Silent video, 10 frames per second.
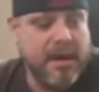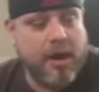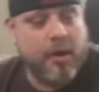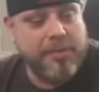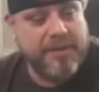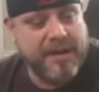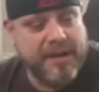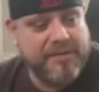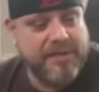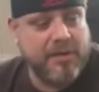I hope you get
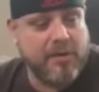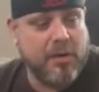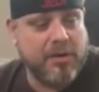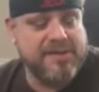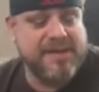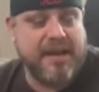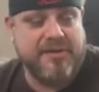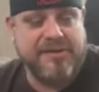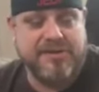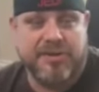everything your heart
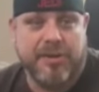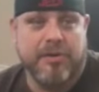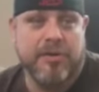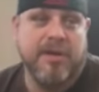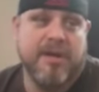desires this year.